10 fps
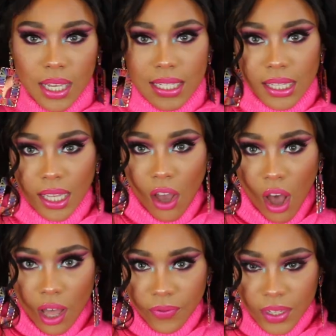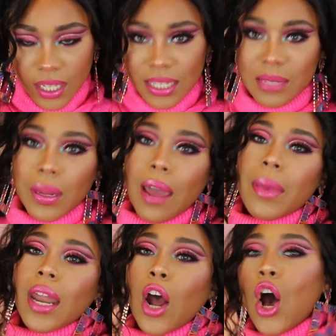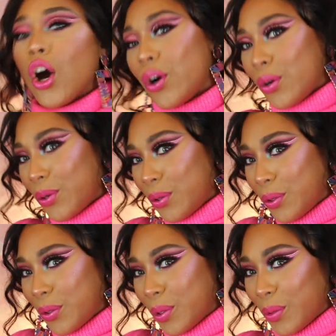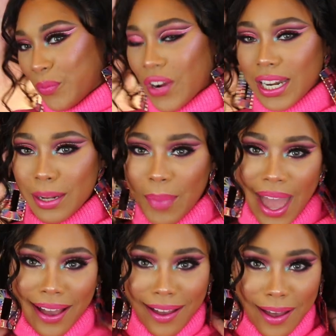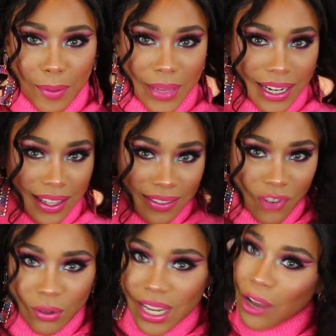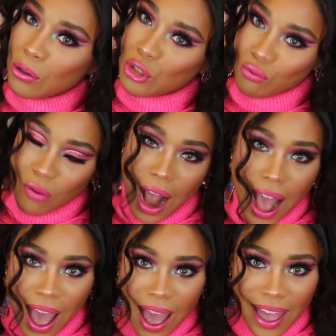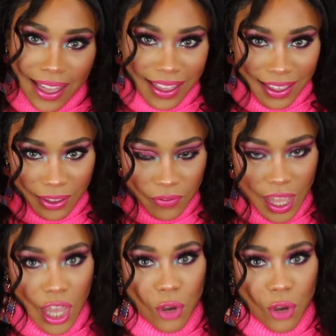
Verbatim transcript: he's at the office but I'm at home, ready to pack up and hit Rodeo Drive,